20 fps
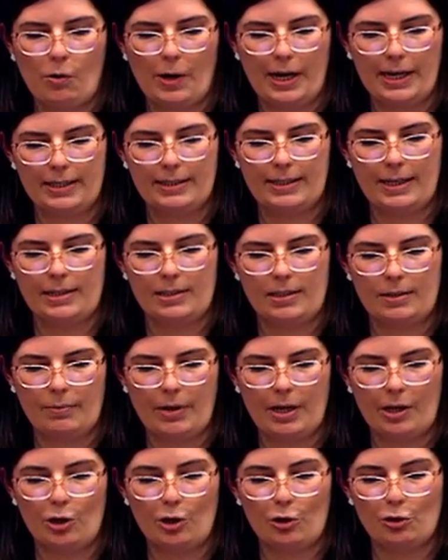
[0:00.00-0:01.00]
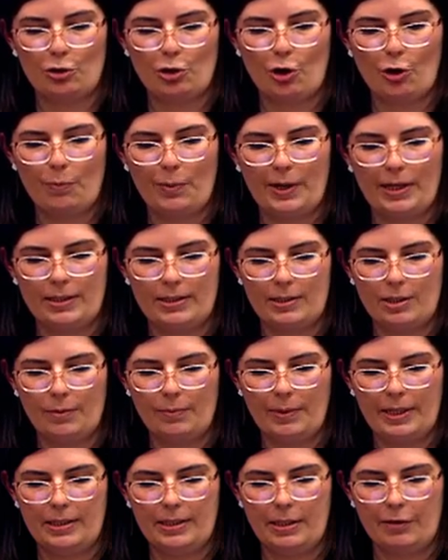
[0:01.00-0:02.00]
He said to me, "Your job is to
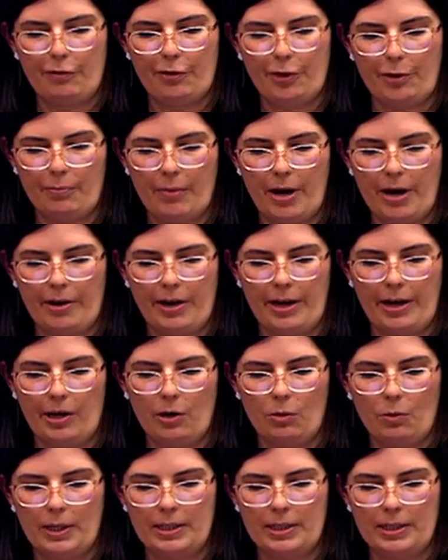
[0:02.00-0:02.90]
be different, Marielle.